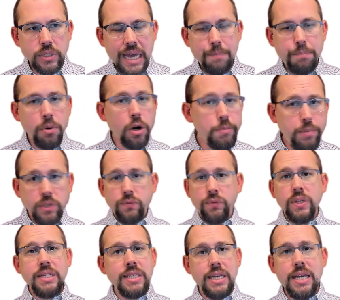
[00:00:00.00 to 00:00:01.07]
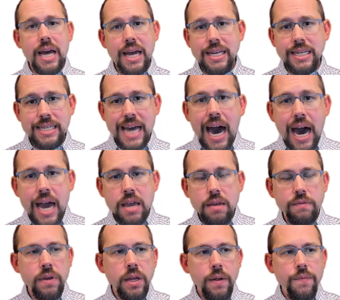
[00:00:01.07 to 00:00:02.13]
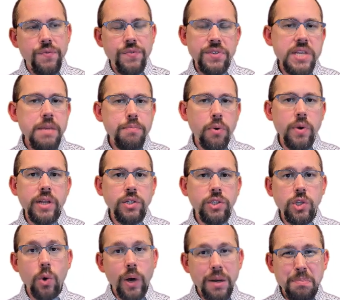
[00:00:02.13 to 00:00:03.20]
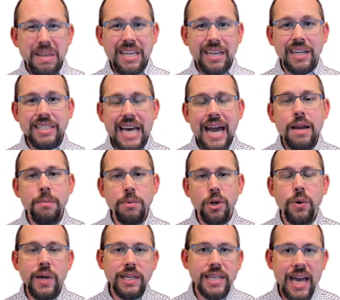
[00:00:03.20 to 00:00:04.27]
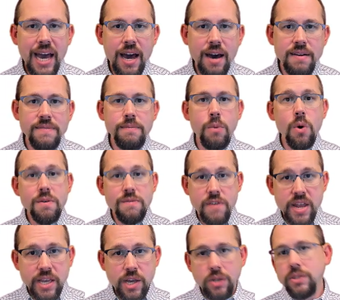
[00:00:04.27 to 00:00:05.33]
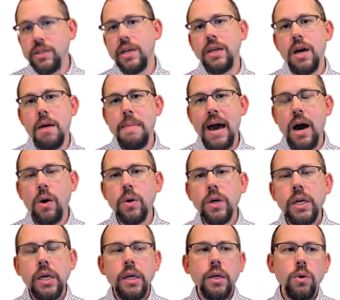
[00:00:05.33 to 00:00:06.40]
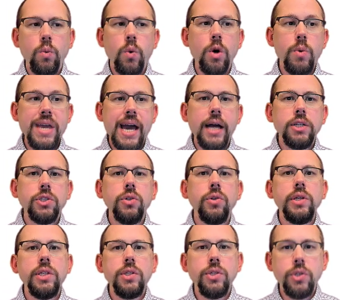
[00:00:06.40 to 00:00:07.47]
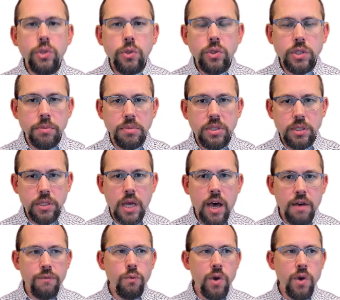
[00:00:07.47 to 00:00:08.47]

I purposefully did not dive deeper into it because I am going to have more videos that come out where we actually do some stuff